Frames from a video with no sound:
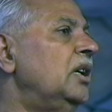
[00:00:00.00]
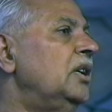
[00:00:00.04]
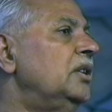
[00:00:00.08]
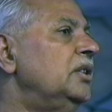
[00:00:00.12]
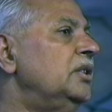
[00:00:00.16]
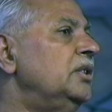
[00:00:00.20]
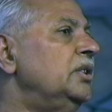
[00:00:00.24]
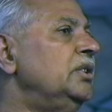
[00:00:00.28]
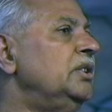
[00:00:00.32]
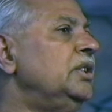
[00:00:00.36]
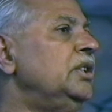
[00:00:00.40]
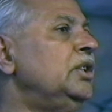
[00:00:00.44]

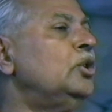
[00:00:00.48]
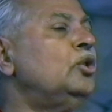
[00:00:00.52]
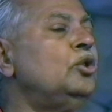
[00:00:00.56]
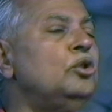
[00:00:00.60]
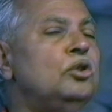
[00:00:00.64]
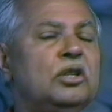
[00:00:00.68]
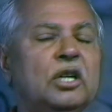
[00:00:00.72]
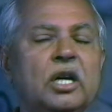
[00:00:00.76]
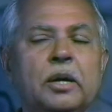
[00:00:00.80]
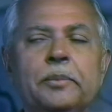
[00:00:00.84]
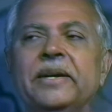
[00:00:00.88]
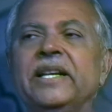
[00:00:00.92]
New
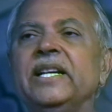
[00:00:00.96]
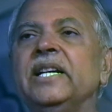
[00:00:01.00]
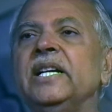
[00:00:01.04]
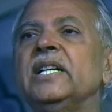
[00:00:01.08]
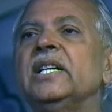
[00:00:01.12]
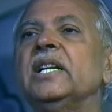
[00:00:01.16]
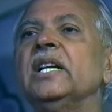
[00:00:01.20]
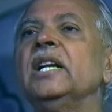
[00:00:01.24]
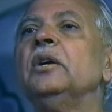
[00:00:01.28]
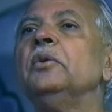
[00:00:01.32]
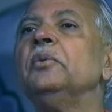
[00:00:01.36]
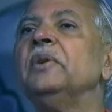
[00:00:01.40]

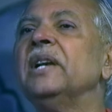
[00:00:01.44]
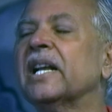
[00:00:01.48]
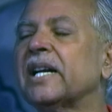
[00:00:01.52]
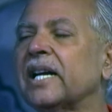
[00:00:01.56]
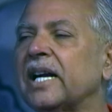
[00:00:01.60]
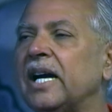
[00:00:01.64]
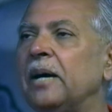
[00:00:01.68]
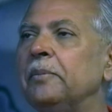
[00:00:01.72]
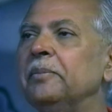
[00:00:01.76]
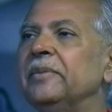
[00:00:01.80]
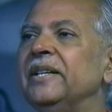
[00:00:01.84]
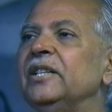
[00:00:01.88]
humanity will
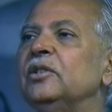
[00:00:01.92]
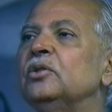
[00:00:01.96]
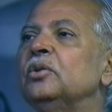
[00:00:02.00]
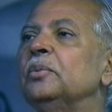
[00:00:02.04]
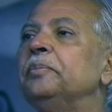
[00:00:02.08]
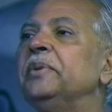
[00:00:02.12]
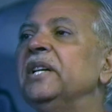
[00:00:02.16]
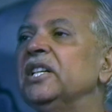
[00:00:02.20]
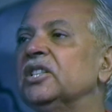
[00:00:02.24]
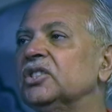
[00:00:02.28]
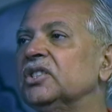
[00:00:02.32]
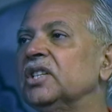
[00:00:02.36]
come into
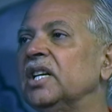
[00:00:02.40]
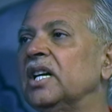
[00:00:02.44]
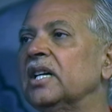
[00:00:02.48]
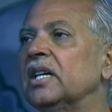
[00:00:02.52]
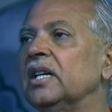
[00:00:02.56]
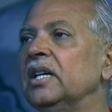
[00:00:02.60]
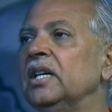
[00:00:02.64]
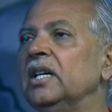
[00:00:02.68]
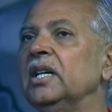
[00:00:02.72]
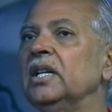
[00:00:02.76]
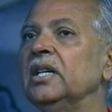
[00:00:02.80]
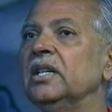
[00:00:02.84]
picture.
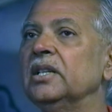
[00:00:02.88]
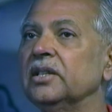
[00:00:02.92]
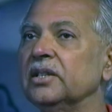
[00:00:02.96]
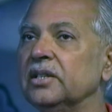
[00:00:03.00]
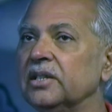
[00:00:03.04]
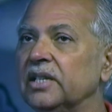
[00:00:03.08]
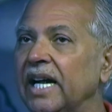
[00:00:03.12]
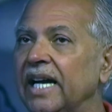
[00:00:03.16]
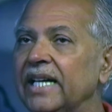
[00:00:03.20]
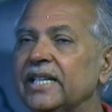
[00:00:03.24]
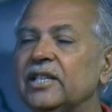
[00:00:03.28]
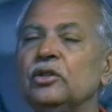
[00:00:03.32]

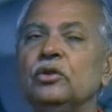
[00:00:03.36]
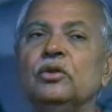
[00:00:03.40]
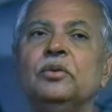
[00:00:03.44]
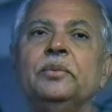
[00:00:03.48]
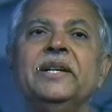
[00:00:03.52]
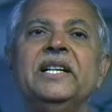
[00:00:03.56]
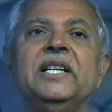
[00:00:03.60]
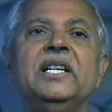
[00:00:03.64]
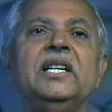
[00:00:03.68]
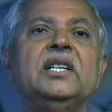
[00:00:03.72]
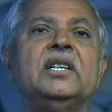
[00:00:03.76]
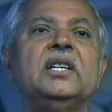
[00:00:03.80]
That
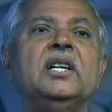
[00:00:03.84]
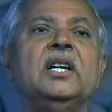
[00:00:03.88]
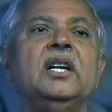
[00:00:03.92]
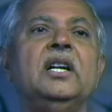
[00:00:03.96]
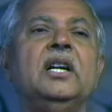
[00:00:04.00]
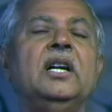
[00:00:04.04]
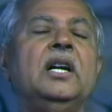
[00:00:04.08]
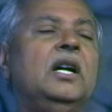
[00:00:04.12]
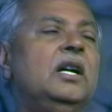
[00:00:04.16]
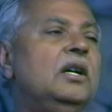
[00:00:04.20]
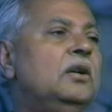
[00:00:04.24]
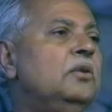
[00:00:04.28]
humanity
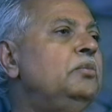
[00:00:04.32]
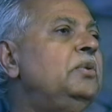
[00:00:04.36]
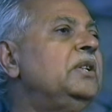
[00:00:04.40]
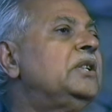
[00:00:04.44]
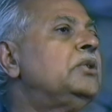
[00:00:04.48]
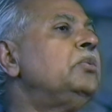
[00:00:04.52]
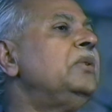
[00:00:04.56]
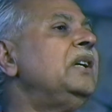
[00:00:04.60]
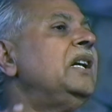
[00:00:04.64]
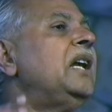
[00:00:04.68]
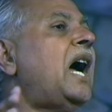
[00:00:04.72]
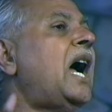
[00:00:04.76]
which
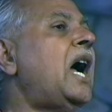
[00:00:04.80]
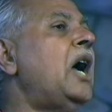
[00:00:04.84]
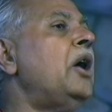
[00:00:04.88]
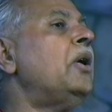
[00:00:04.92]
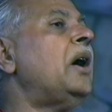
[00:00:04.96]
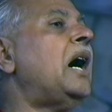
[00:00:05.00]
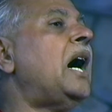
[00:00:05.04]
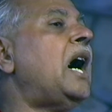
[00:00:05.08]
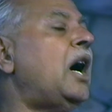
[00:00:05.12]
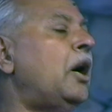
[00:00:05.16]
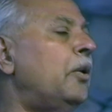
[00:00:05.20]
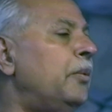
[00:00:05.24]
will
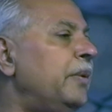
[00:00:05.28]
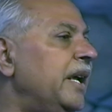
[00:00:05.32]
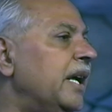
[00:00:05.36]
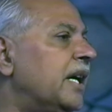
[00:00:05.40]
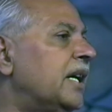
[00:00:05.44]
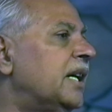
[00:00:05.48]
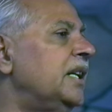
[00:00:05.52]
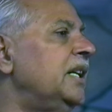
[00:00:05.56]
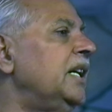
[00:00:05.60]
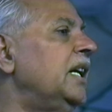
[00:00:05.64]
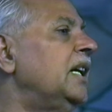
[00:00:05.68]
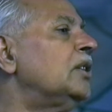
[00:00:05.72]
have
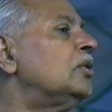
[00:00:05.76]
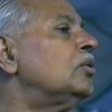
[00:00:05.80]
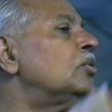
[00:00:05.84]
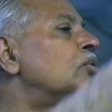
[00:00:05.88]
awakening